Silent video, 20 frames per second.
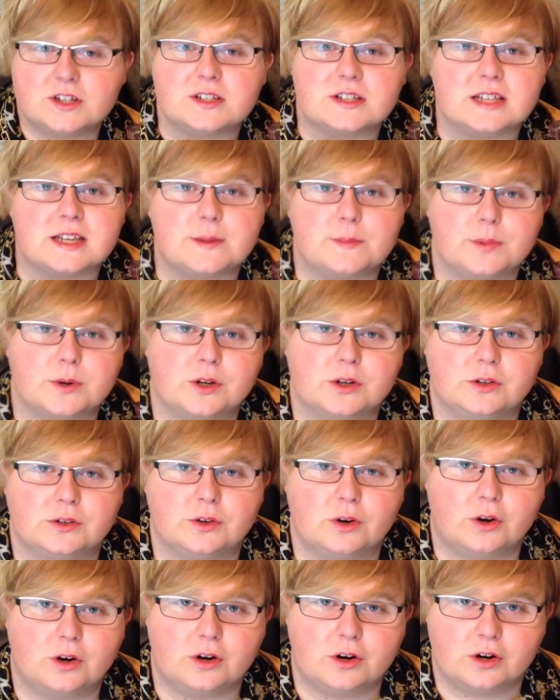a deeper,
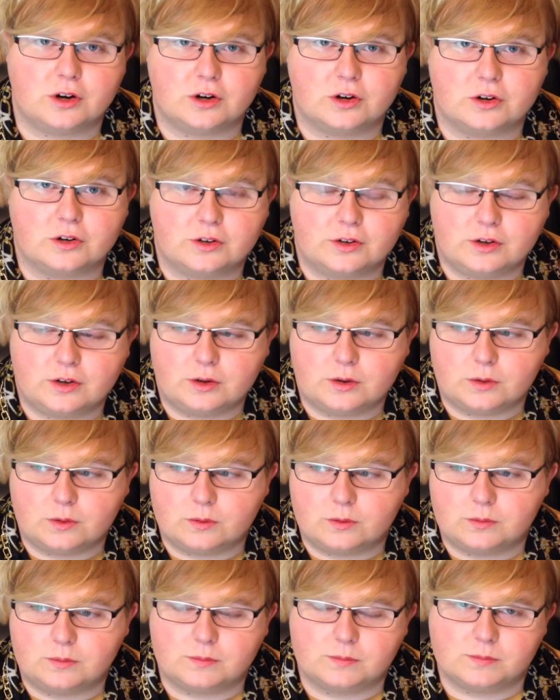darker,
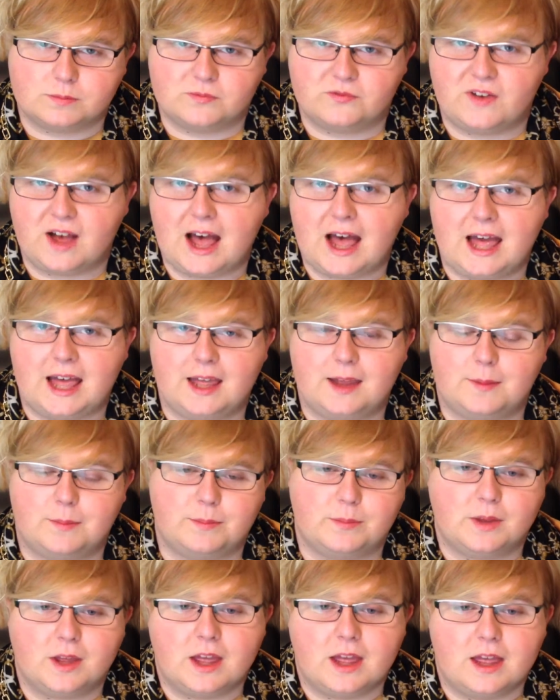vibe,
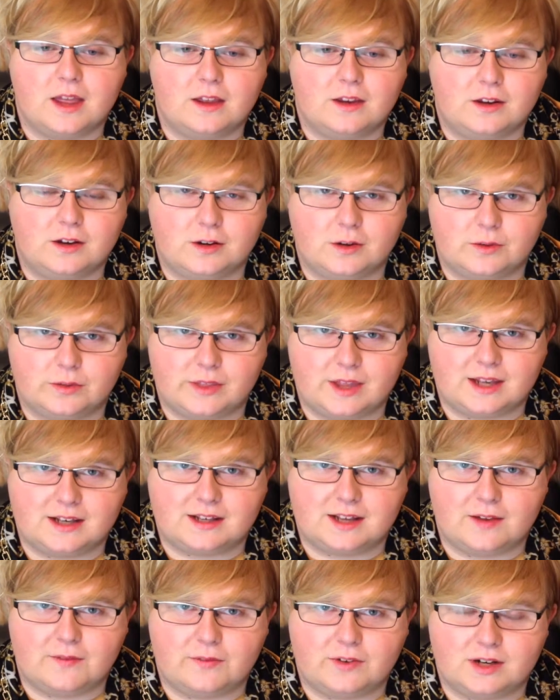
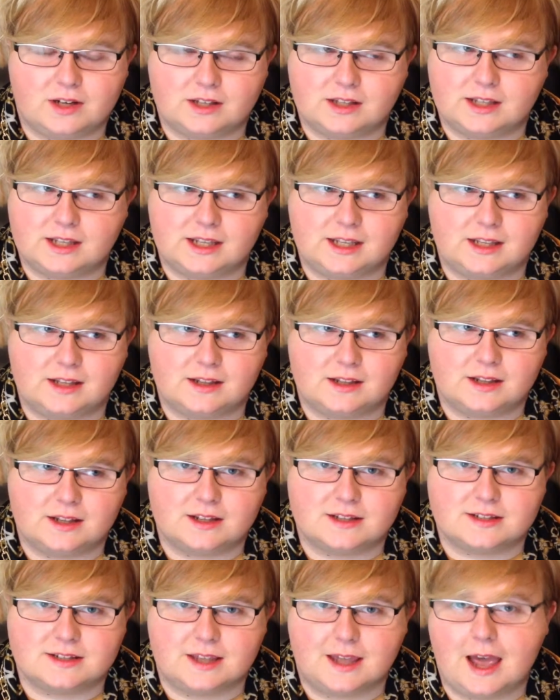that definitely
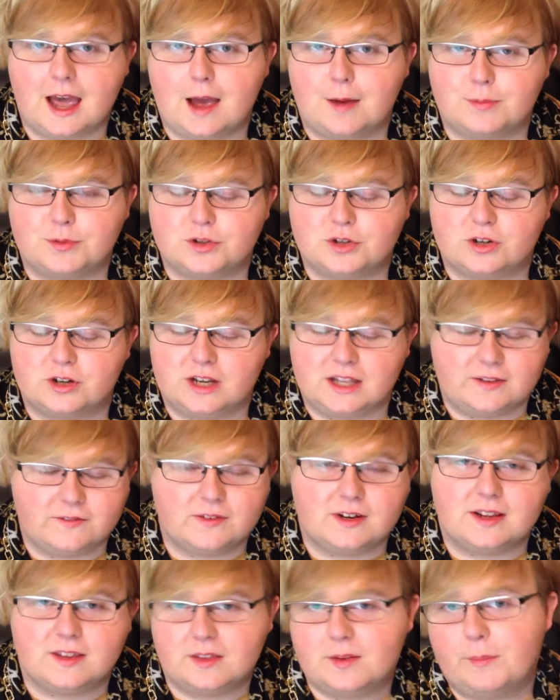is captured
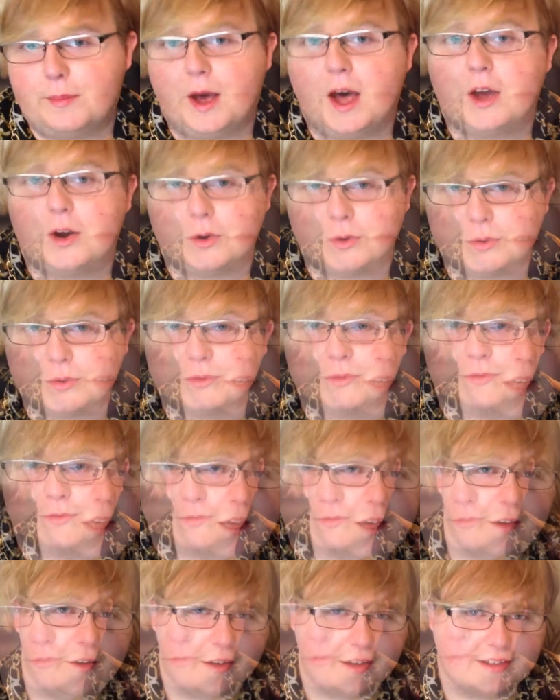even in the bottle.
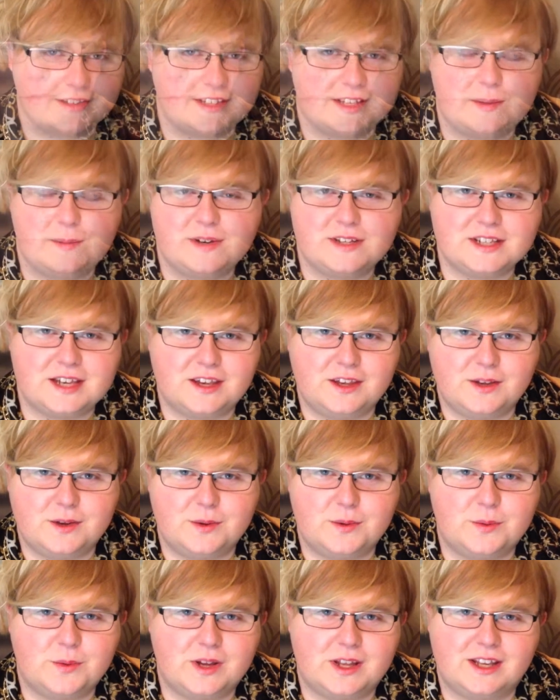Okay, so I'm going to tell
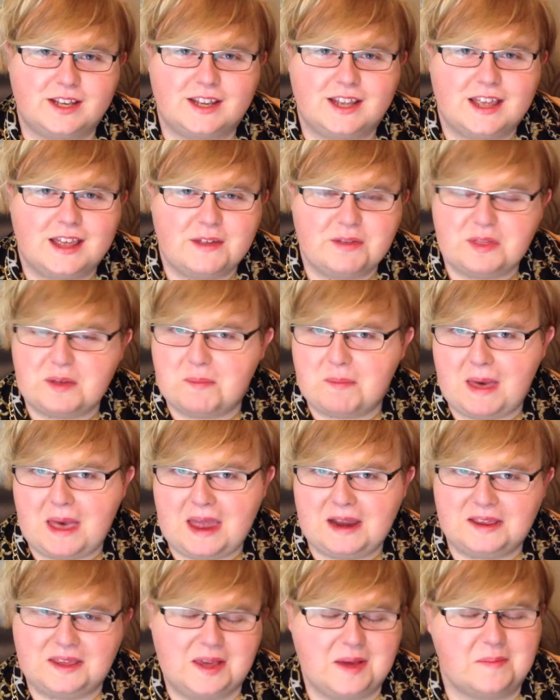you what the
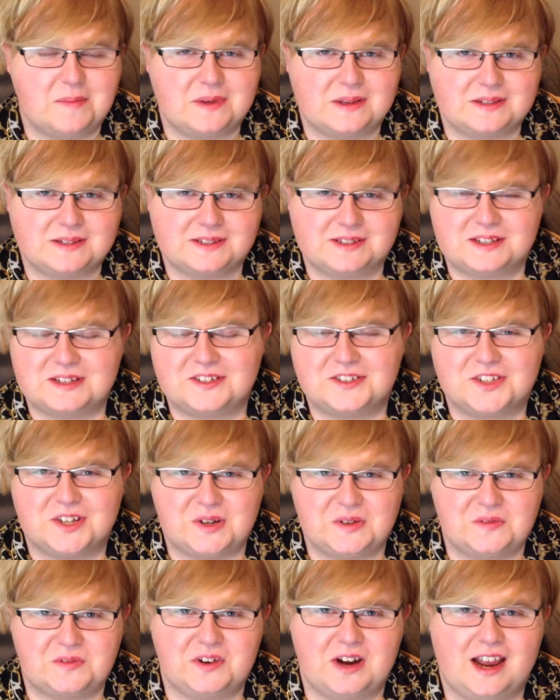mad chemist
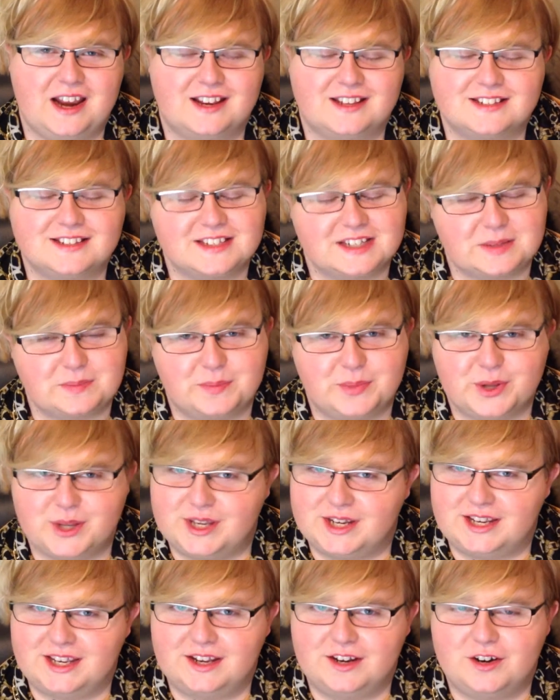Jennifer Aniston
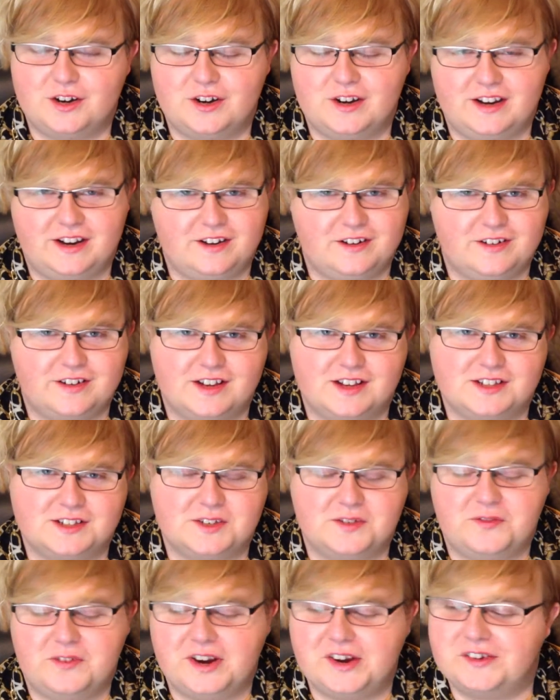put in her Near
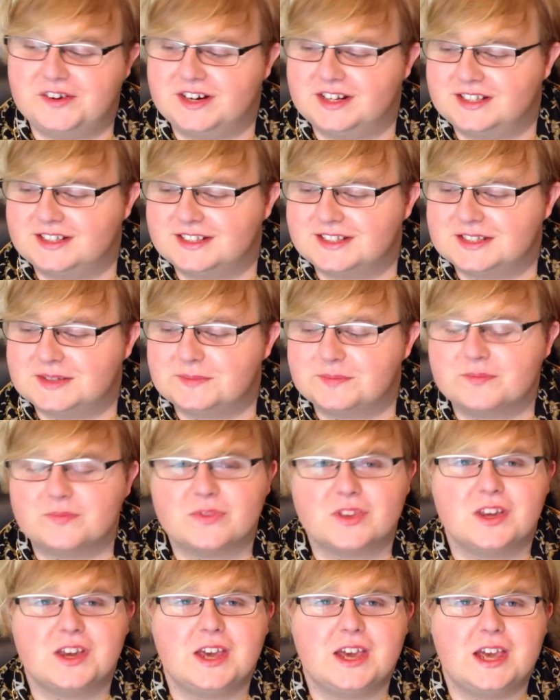Dusk fragrance.
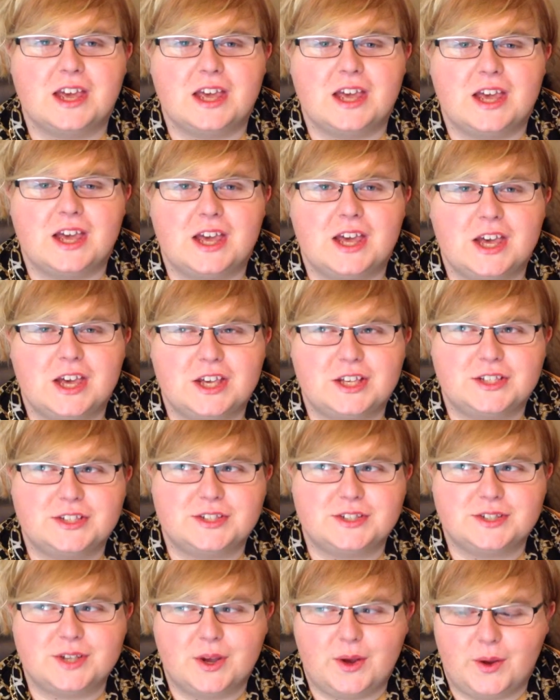
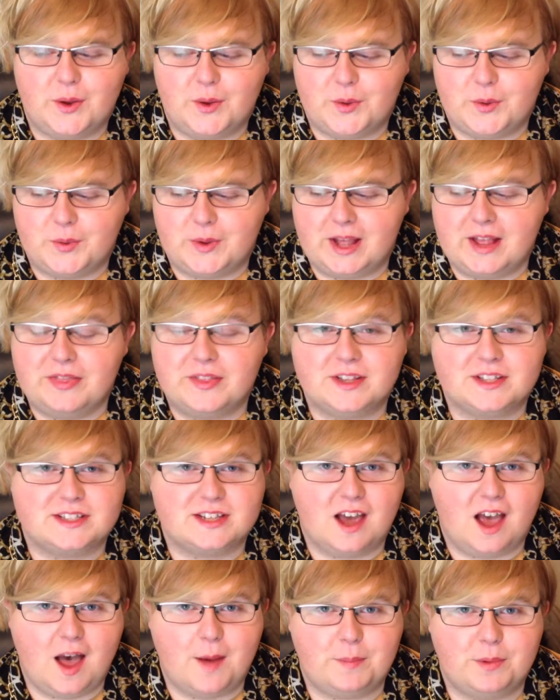So, in the
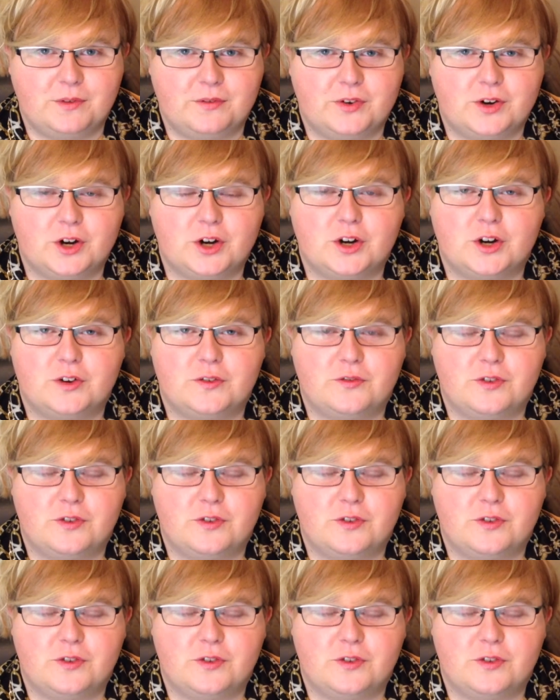top of her